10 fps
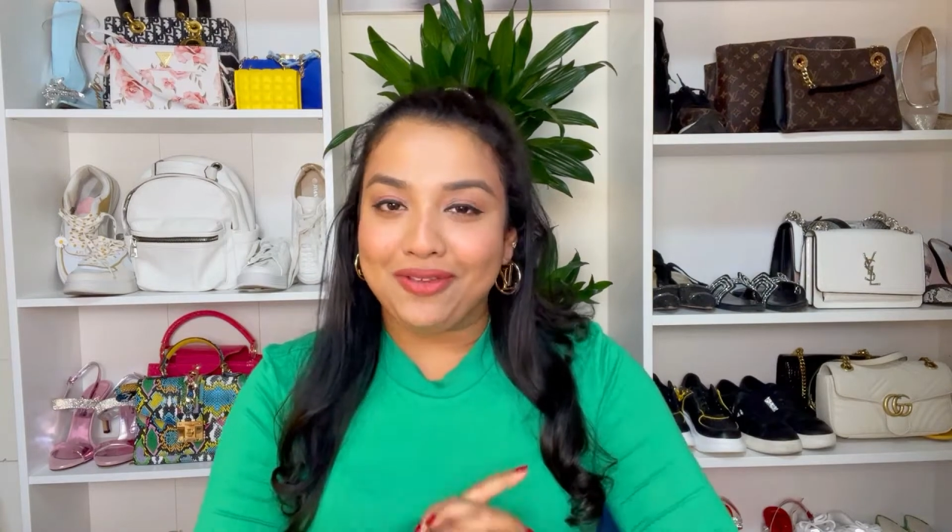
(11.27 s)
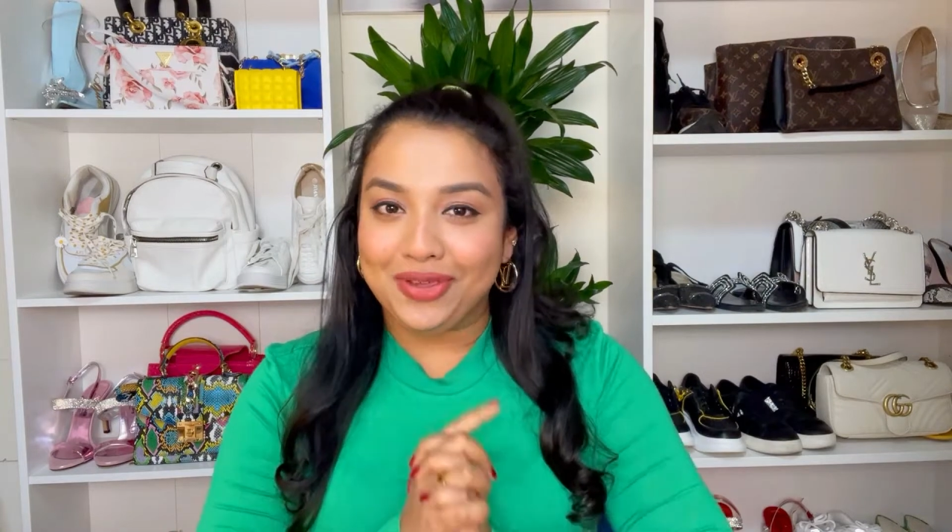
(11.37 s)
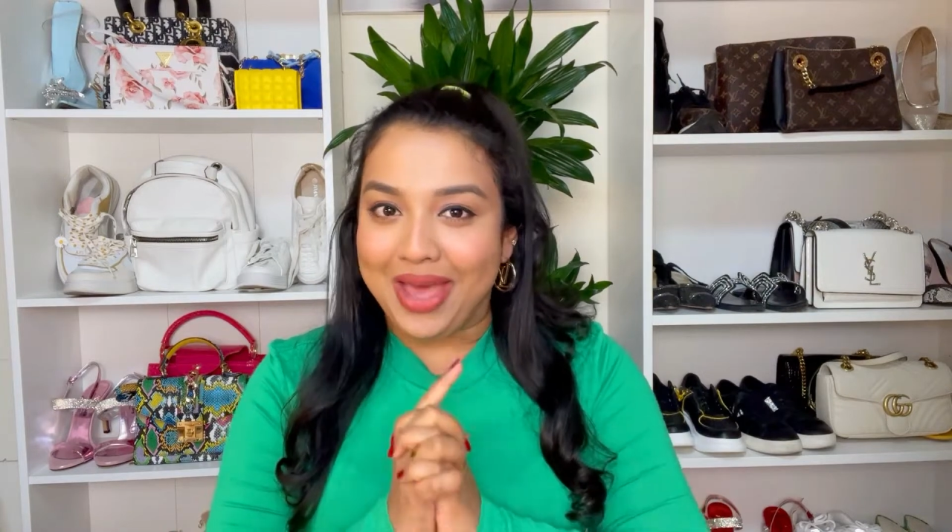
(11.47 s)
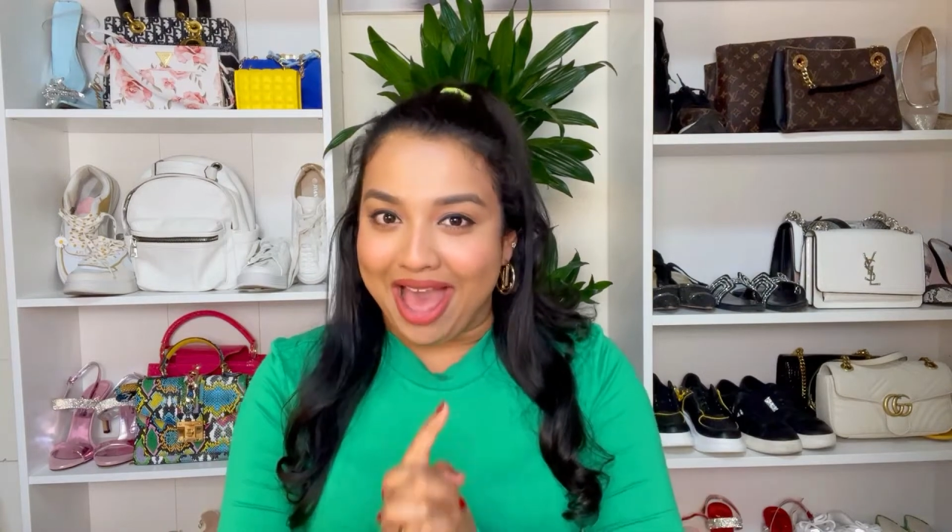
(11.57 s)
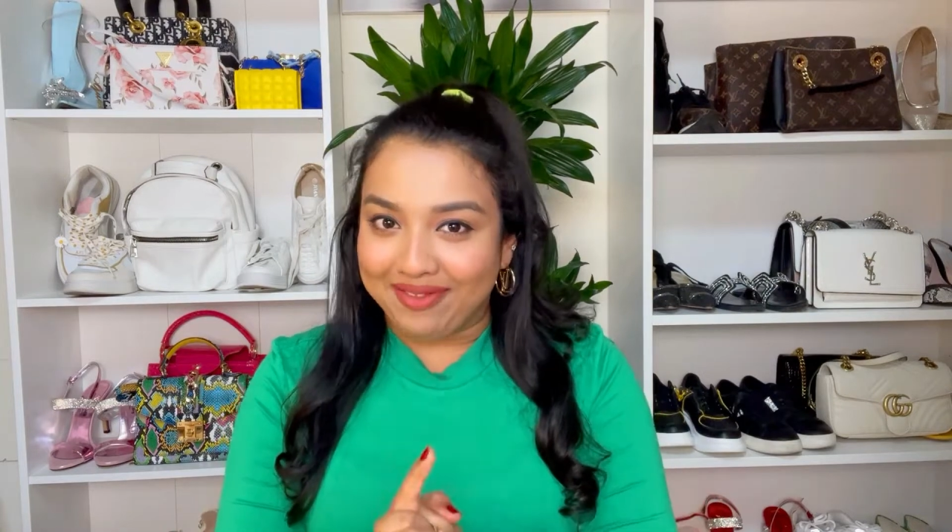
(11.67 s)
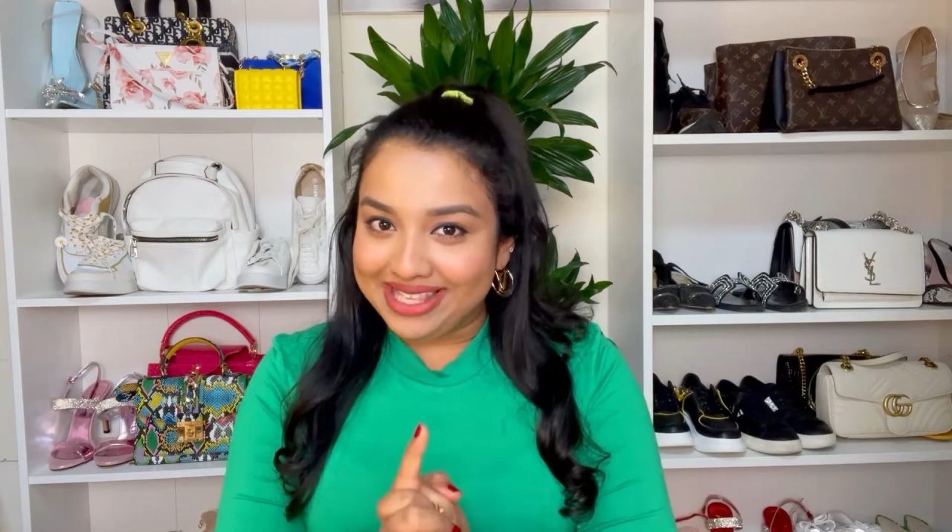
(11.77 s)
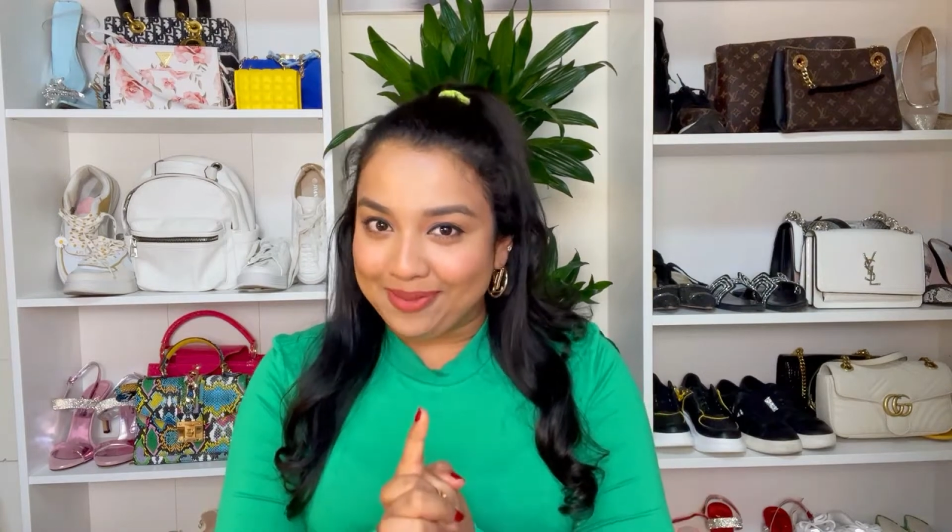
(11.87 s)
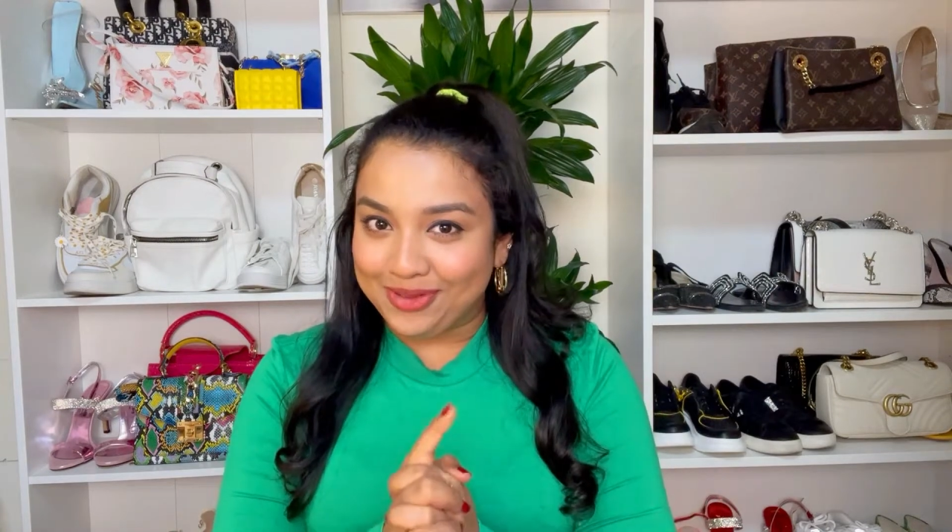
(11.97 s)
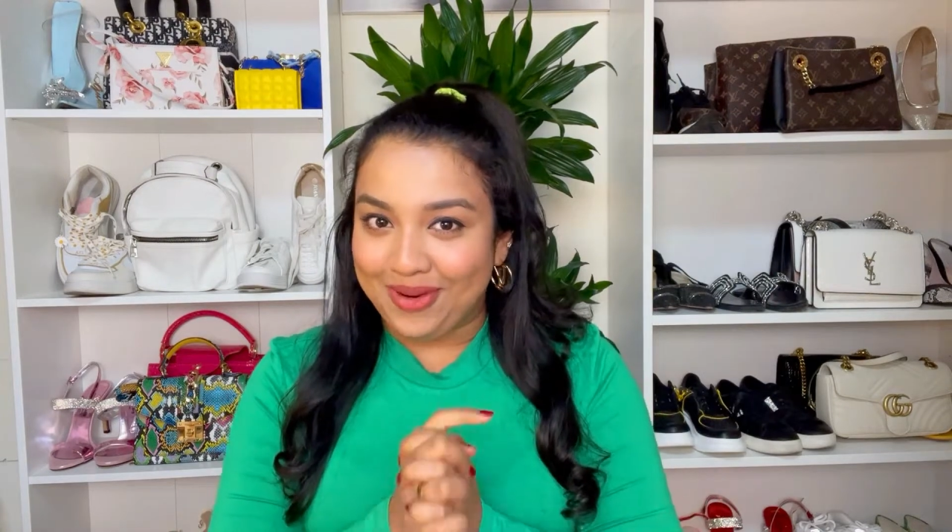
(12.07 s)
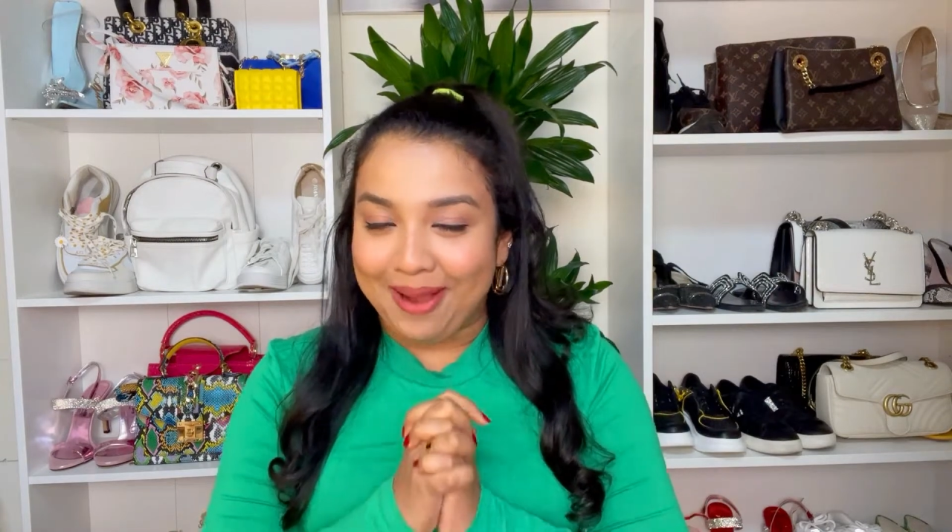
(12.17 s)
if you haven't
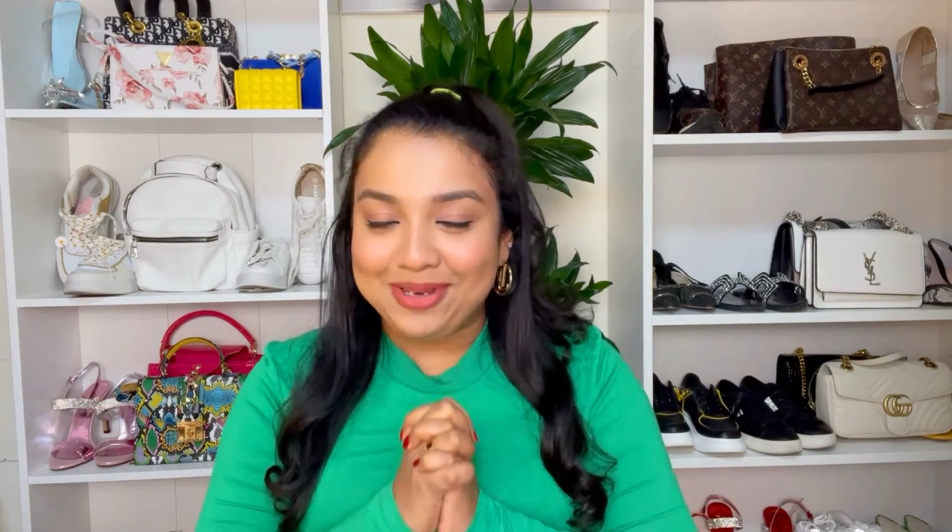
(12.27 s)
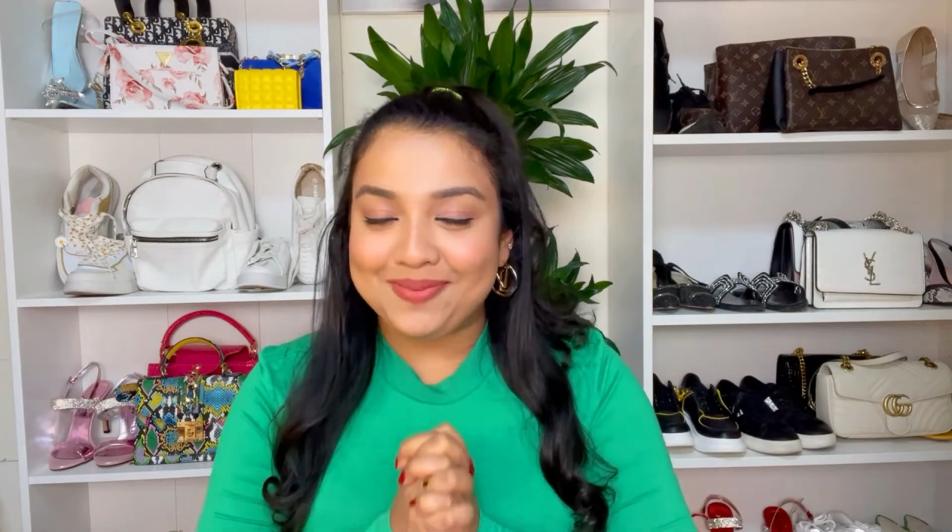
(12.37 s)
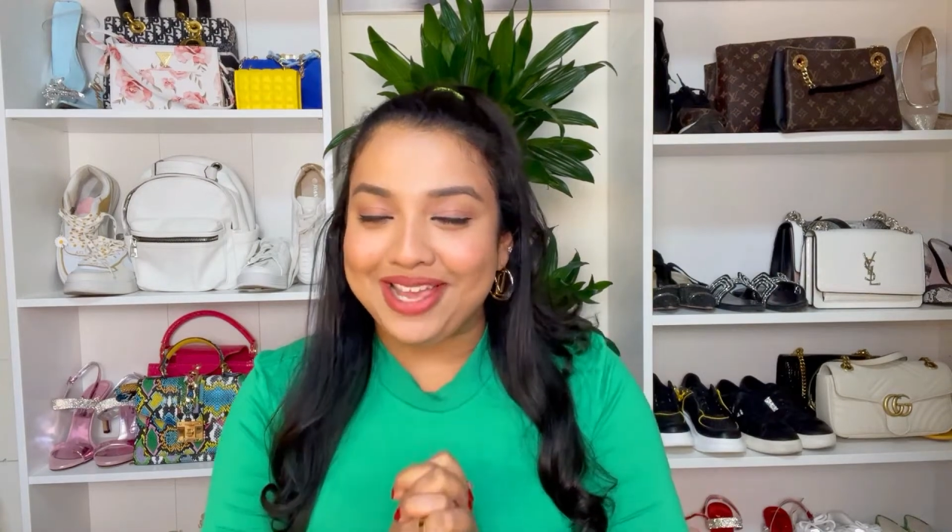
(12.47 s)
subscribed to